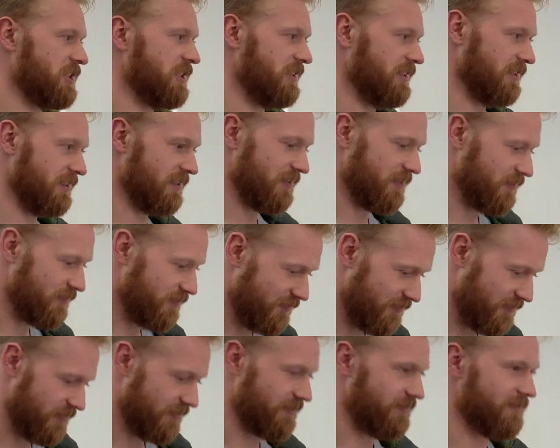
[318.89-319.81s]
is
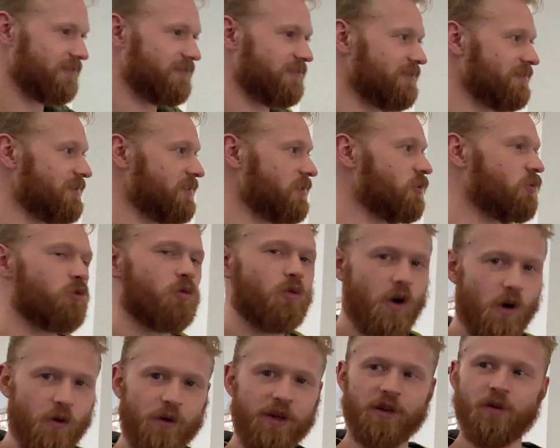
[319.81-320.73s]

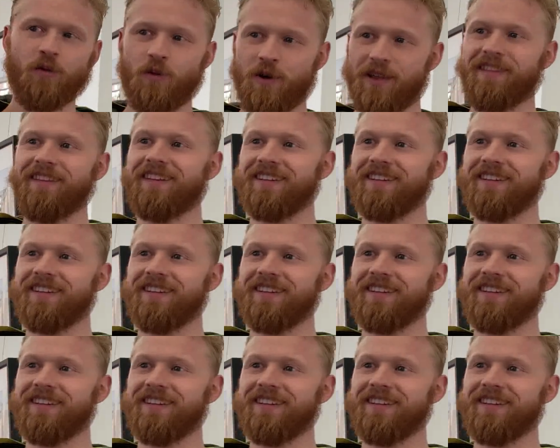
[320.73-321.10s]
growing with it.